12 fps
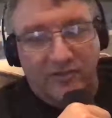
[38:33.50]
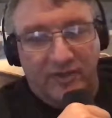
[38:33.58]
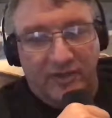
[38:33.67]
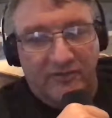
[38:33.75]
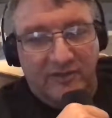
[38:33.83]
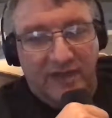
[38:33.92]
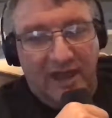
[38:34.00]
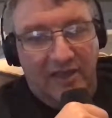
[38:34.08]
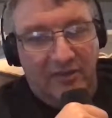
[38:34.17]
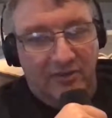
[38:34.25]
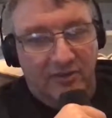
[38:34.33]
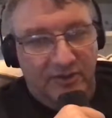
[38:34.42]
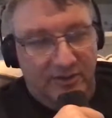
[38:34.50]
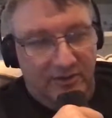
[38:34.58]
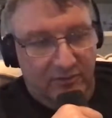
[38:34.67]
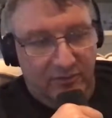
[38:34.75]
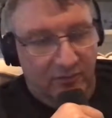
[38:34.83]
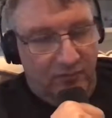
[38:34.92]
of things. The guy that owned it
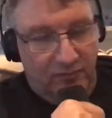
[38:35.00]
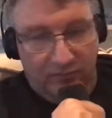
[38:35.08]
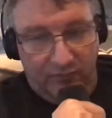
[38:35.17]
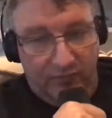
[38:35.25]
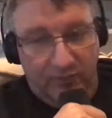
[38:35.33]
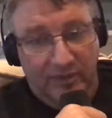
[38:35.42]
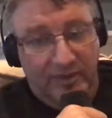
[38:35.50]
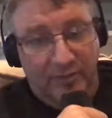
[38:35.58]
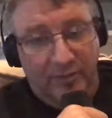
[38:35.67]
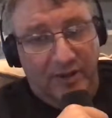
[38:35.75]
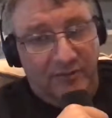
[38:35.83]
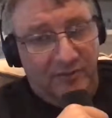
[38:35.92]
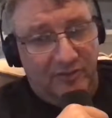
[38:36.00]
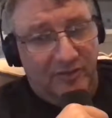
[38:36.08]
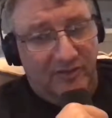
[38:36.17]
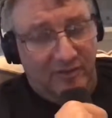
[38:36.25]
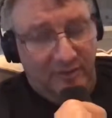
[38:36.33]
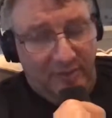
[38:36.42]
was really impressed with it. He
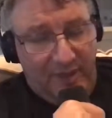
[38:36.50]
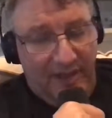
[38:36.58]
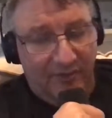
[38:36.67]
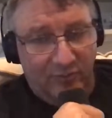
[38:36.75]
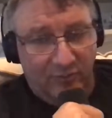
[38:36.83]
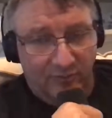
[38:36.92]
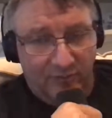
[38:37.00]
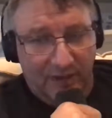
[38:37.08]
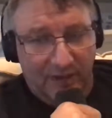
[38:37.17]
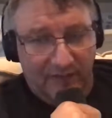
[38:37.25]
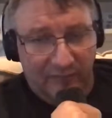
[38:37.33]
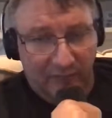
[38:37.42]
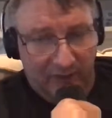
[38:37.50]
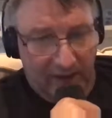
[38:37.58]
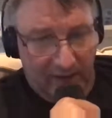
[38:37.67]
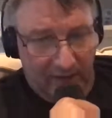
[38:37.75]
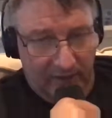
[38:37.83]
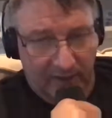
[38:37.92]
said the bags were big enough to put a
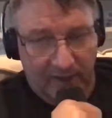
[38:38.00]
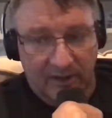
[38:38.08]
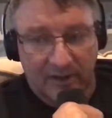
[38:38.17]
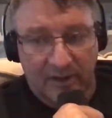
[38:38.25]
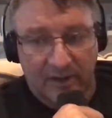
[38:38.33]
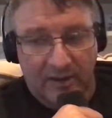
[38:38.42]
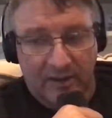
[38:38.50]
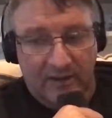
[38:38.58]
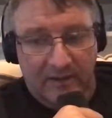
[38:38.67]
helmet in